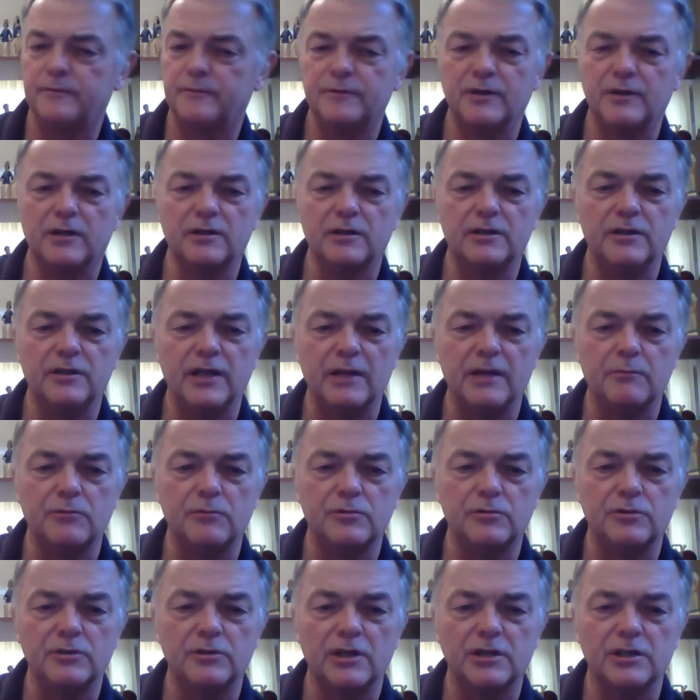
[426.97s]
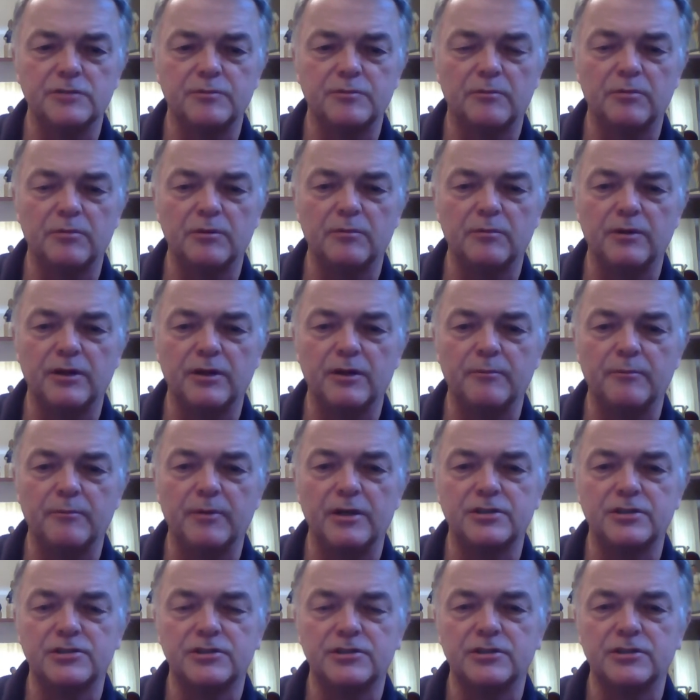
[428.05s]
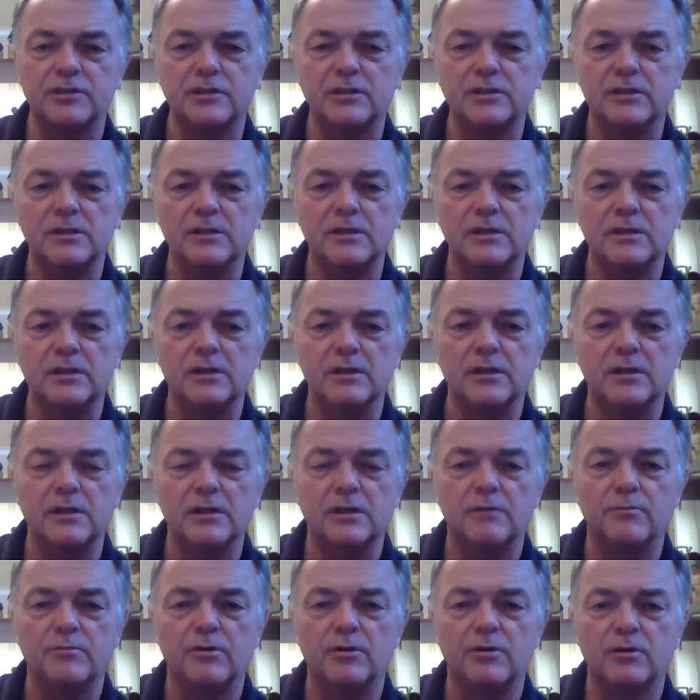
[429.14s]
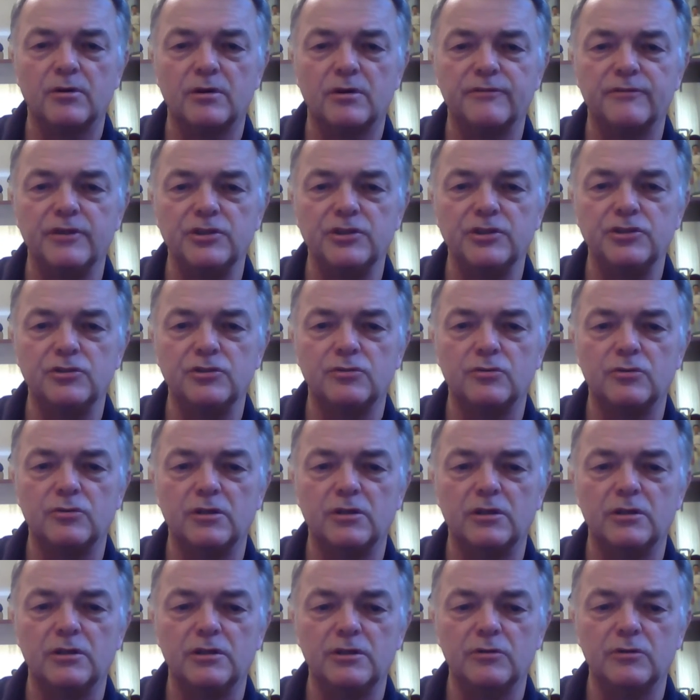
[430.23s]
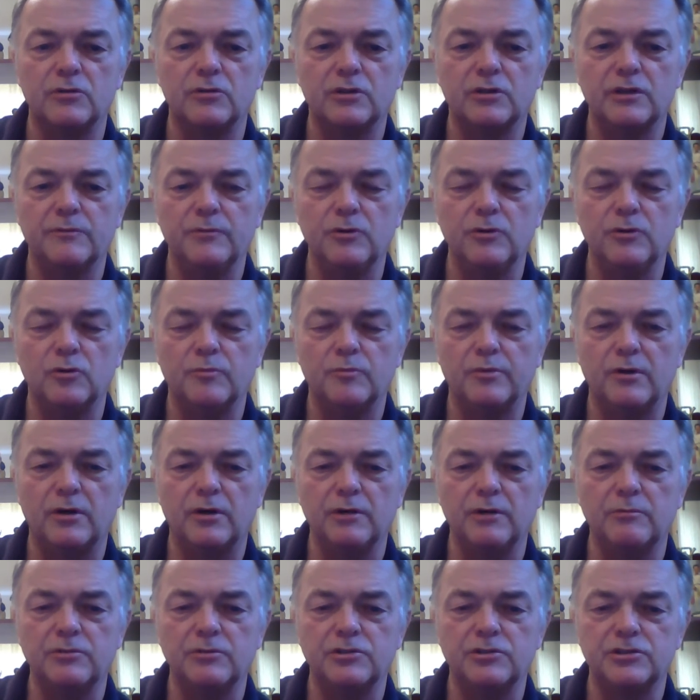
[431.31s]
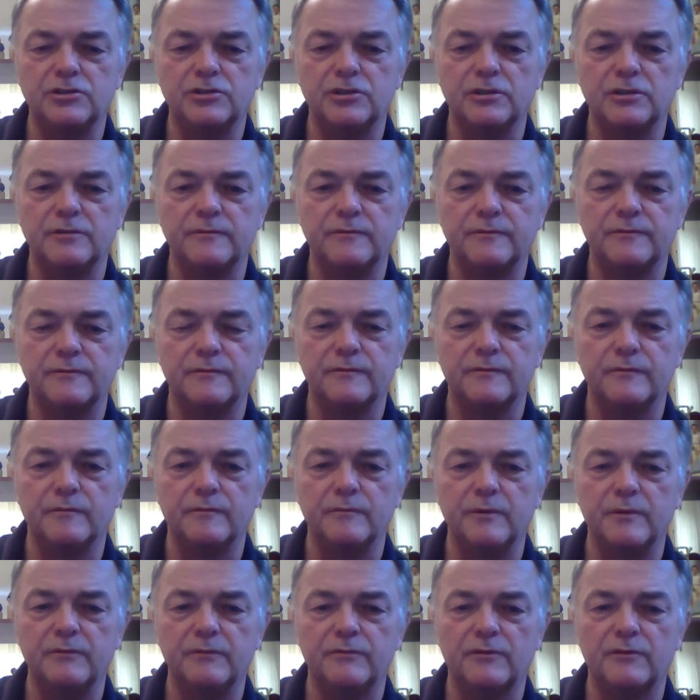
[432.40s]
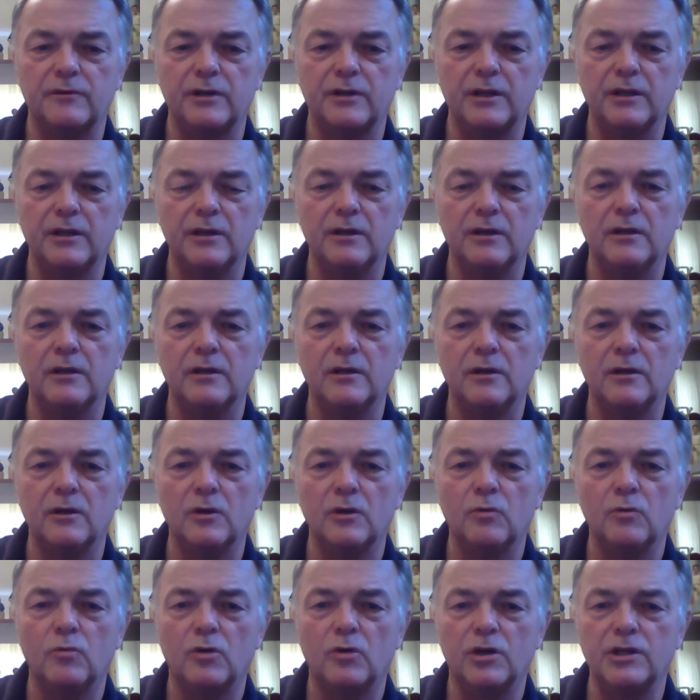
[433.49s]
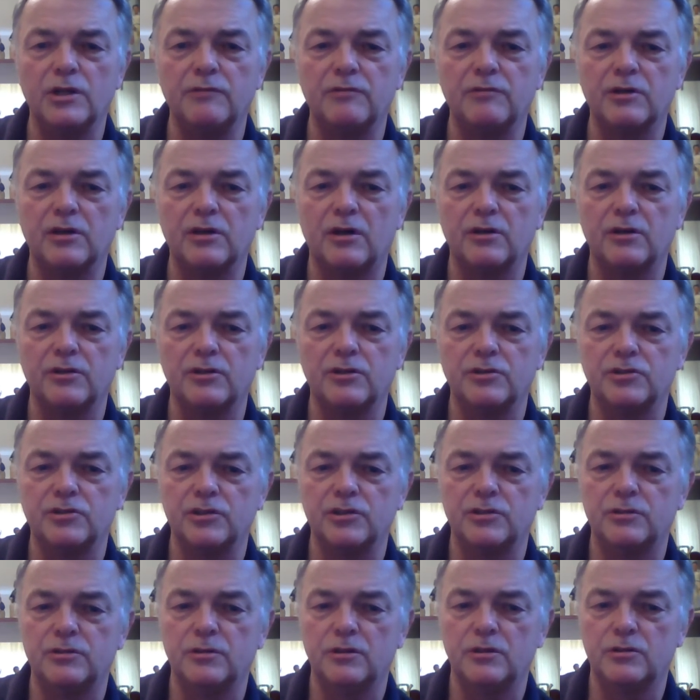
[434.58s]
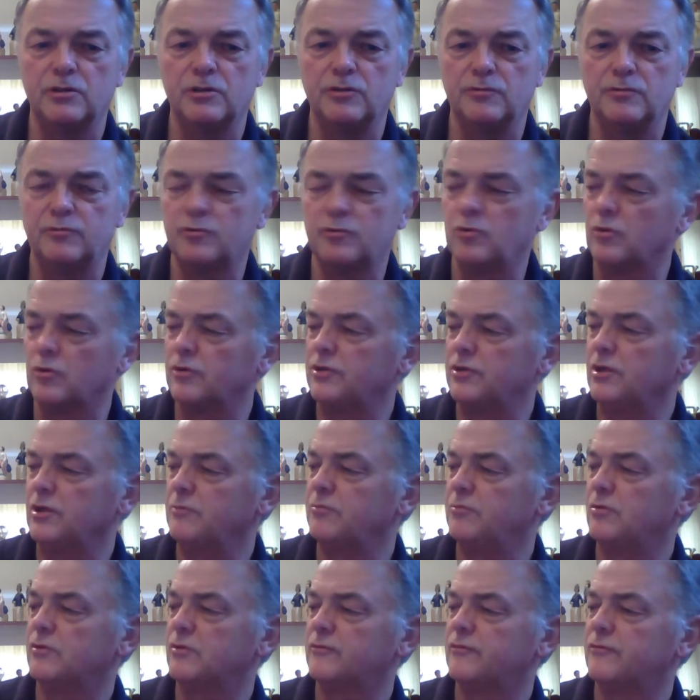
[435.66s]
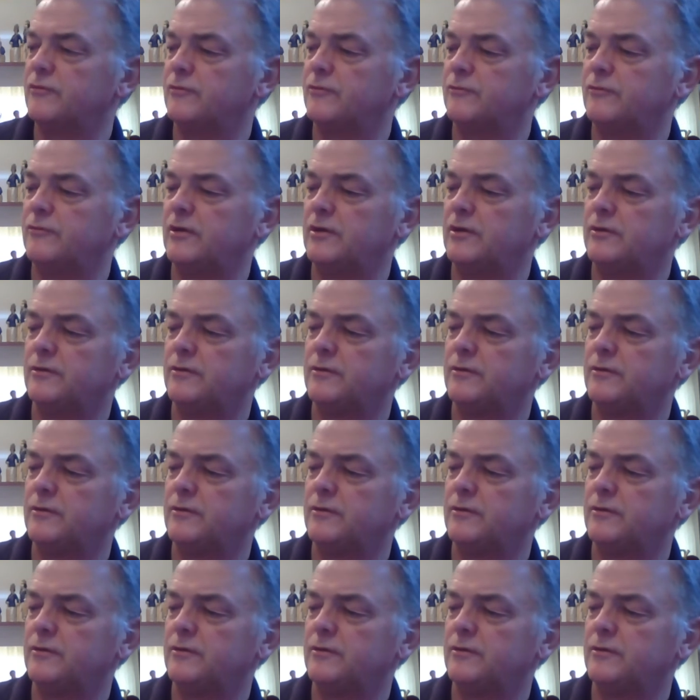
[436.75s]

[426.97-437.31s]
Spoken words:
Duncan Hamilton. That's probably one of the best biographies you'll buy, which is very widely regarded as a good quality book for